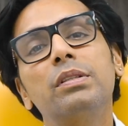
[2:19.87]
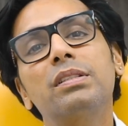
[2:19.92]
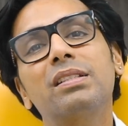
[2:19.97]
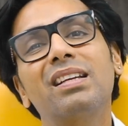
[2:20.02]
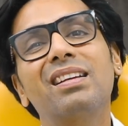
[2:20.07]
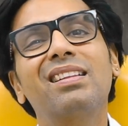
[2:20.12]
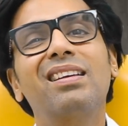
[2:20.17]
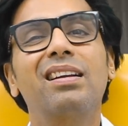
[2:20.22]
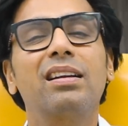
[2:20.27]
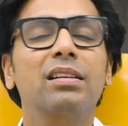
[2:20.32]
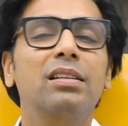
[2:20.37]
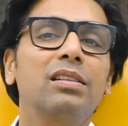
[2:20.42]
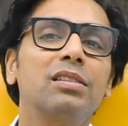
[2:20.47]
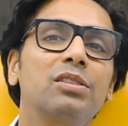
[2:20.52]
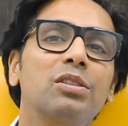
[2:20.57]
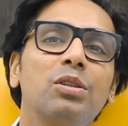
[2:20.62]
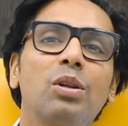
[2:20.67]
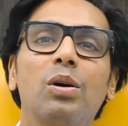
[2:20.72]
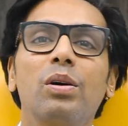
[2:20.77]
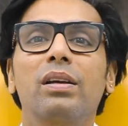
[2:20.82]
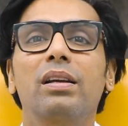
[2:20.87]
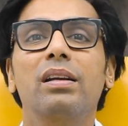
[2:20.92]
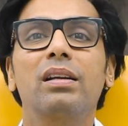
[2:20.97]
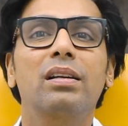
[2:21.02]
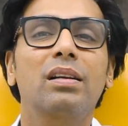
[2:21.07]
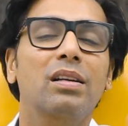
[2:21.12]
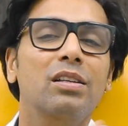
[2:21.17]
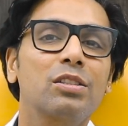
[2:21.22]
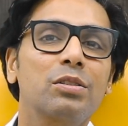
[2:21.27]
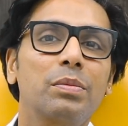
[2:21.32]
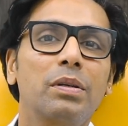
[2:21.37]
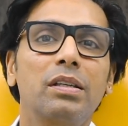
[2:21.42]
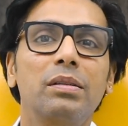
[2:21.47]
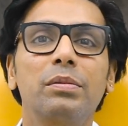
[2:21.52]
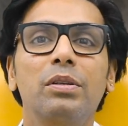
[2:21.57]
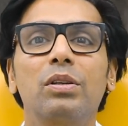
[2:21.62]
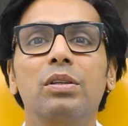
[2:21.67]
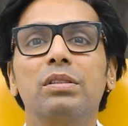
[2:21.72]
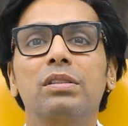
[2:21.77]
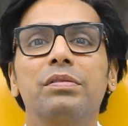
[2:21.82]
say that this is long hair
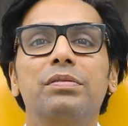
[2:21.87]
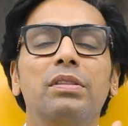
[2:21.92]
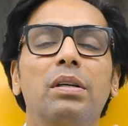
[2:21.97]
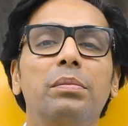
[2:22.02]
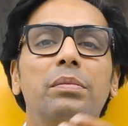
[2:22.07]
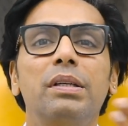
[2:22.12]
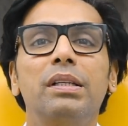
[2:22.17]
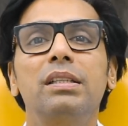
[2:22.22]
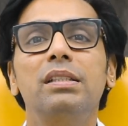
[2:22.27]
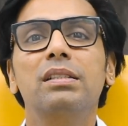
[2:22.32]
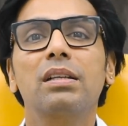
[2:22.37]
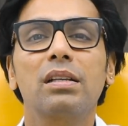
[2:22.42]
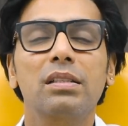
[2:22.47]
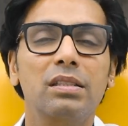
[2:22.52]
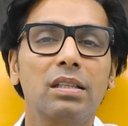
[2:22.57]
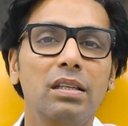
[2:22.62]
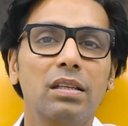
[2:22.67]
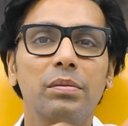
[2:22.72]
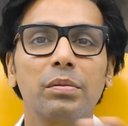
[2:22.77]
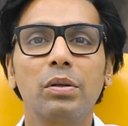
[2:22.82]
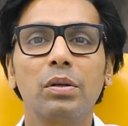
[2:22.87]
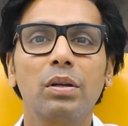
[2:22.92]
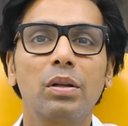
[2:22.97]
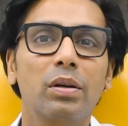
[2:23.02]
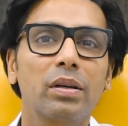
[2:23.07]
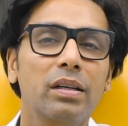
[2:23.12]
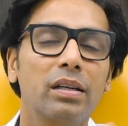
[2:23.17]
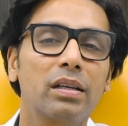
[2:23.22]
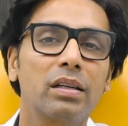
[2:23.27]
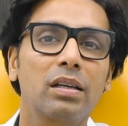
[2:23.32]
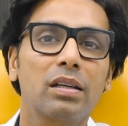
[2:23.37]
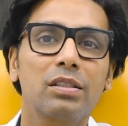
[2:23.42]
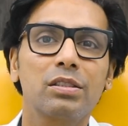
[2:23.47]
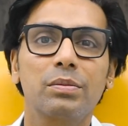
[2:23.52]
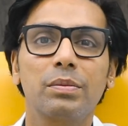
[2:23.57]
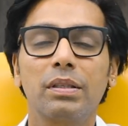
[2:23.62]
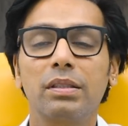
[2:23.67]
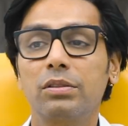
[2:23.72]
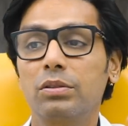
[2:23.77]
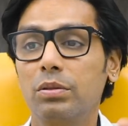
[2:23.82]
transplant because if somebody is asking about long hair
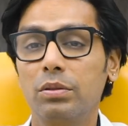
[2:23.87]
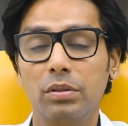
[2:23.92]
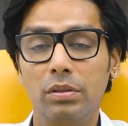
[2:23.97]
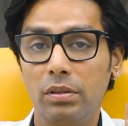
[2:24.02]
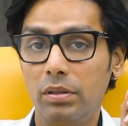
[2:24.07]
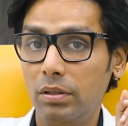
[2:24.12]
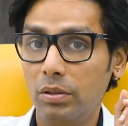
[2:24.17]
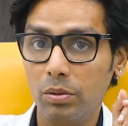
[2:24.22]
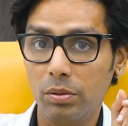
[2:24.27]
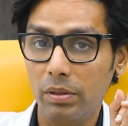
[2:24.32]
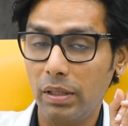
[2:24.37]
transplant, no,